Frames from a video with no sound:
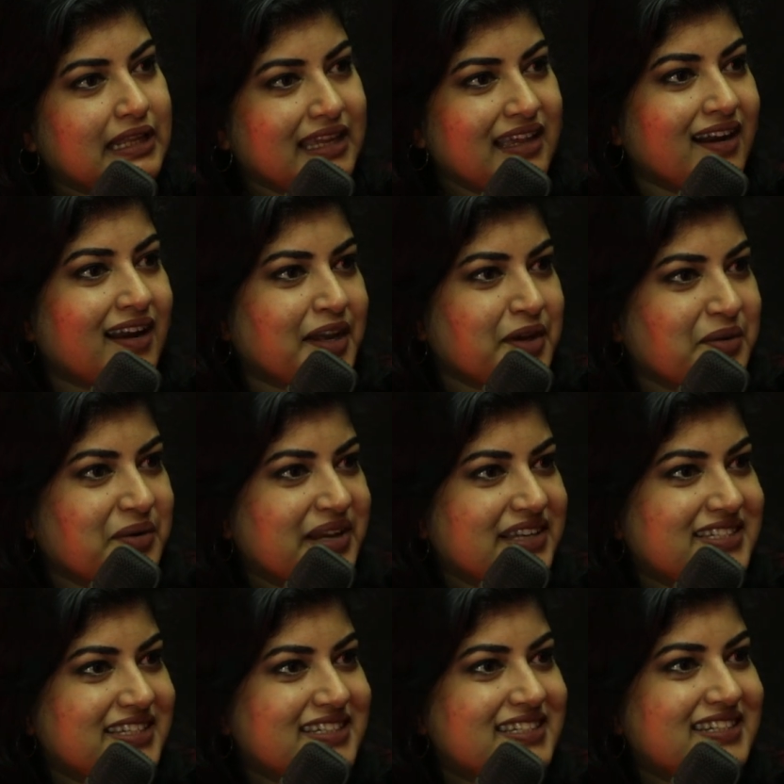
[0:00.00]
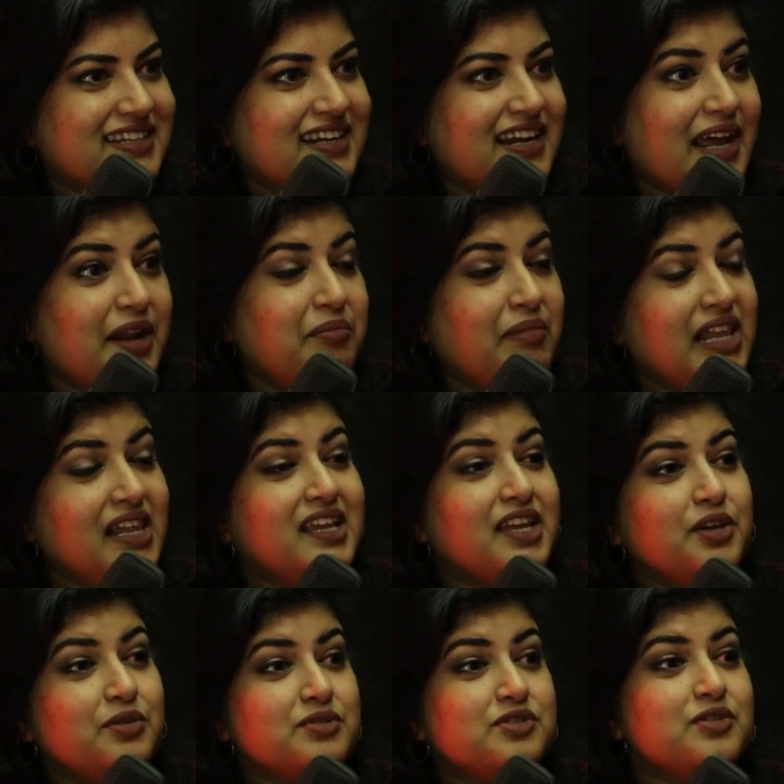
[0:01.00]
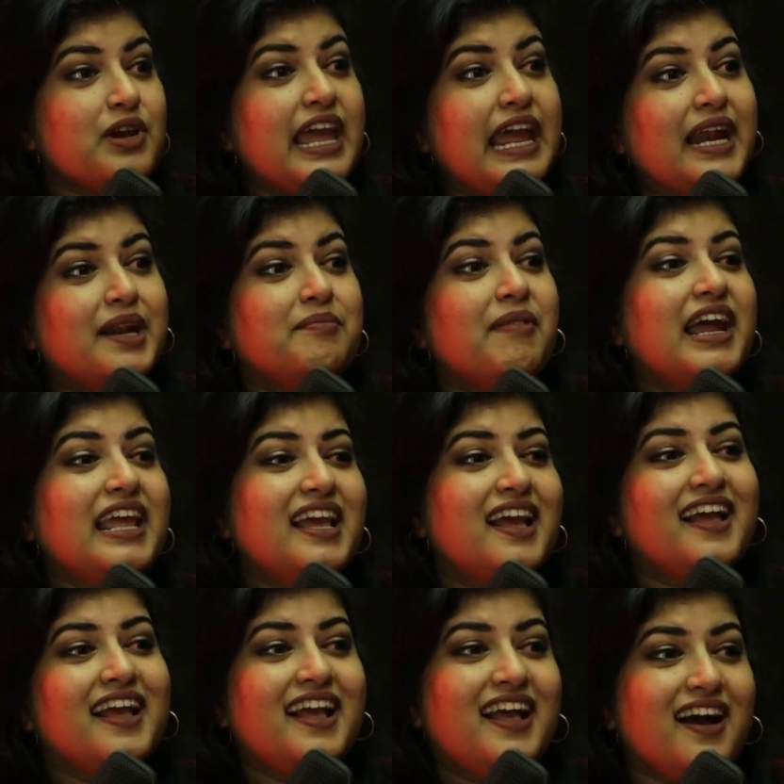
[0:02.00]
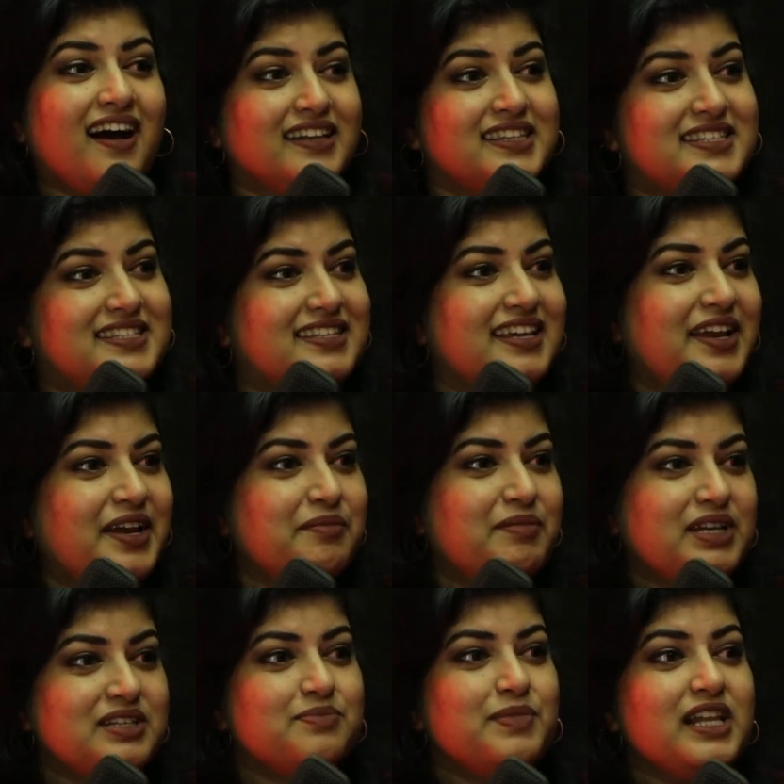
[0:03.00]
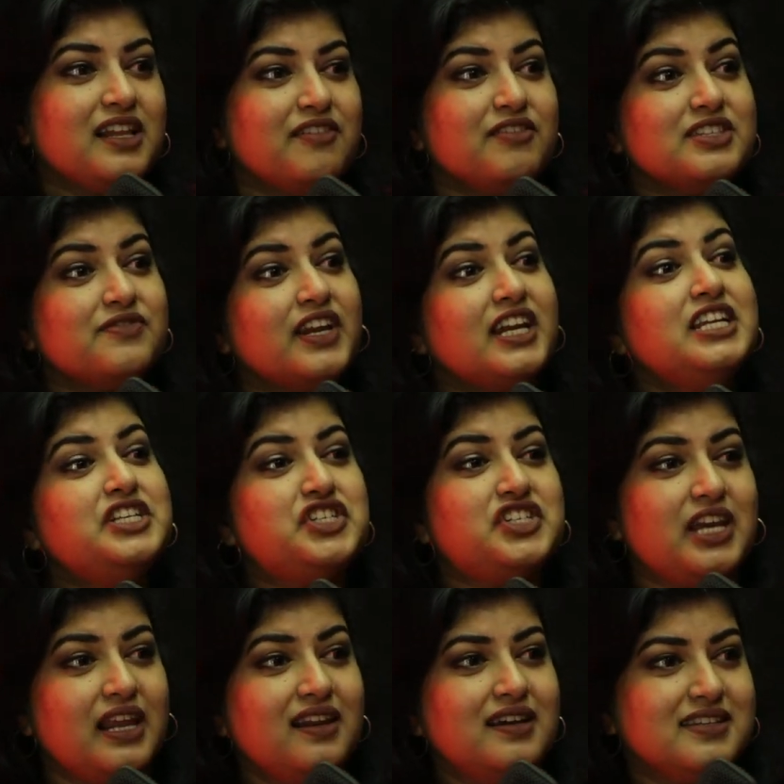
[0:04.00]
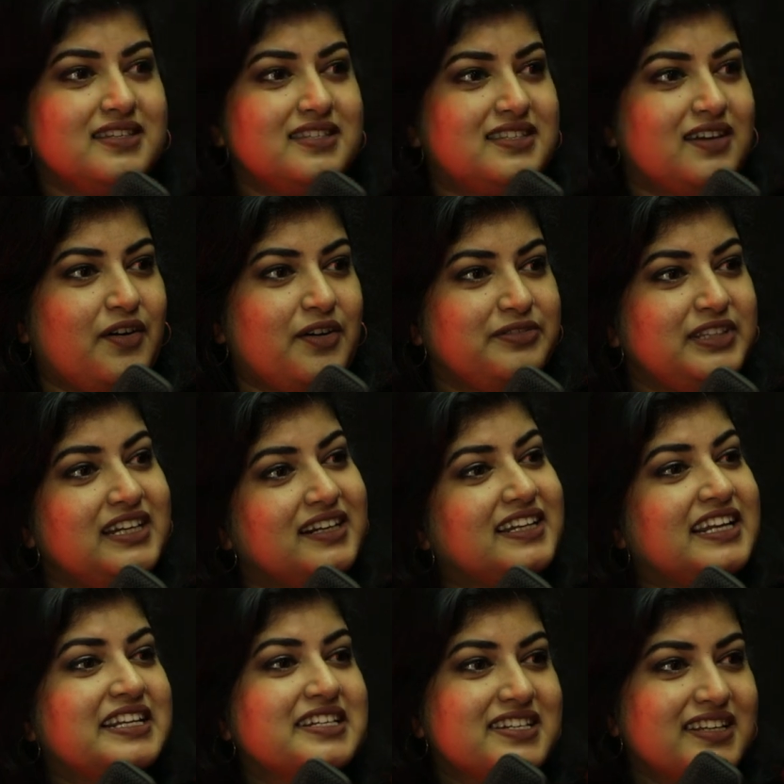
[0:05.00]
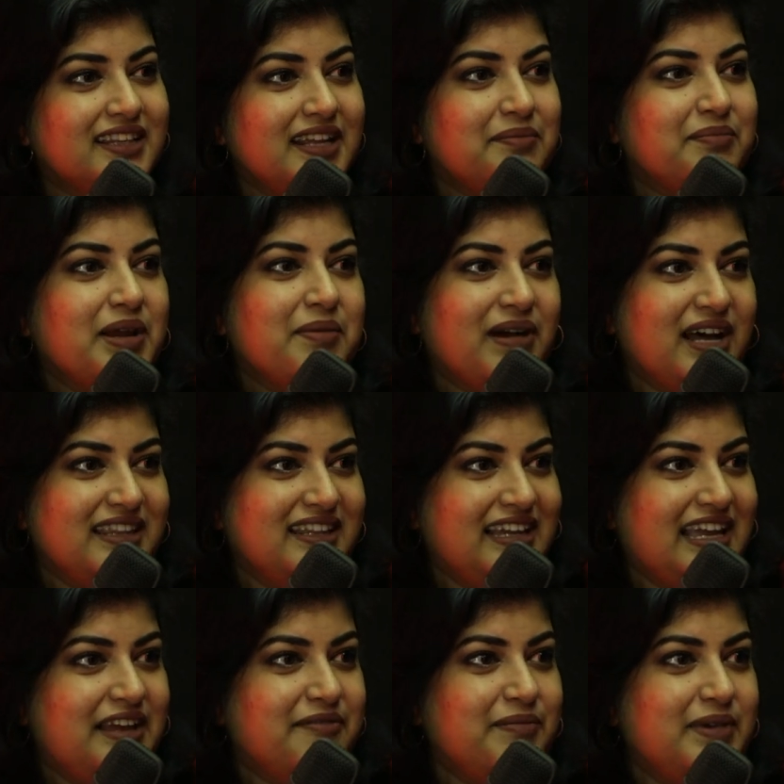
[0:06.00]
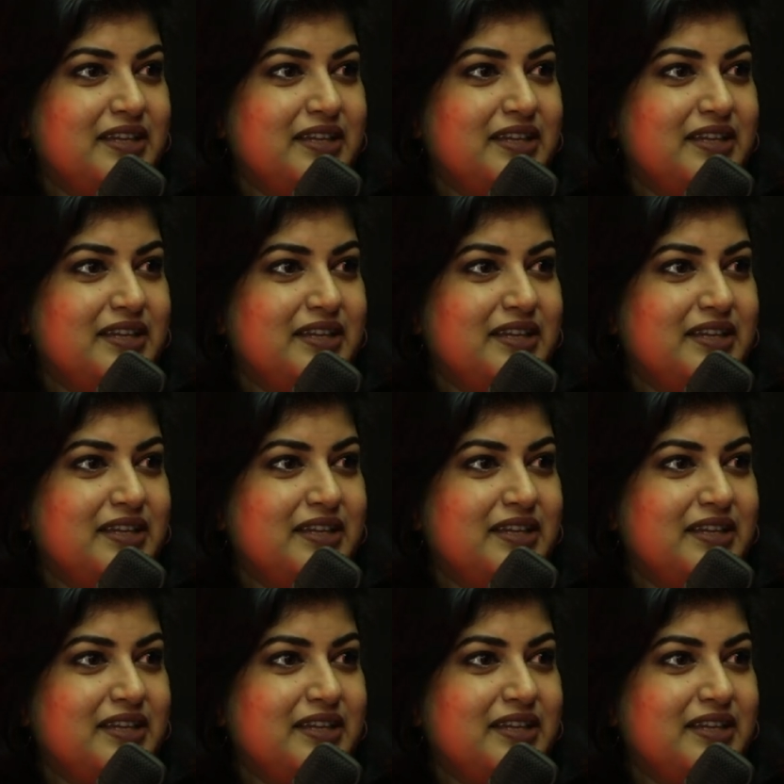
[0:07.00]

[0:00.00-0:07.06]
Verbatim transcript: and I coexisted, and Milky used to hate my guts because Milky was very jealous of the attention that there, my mother there. gave me.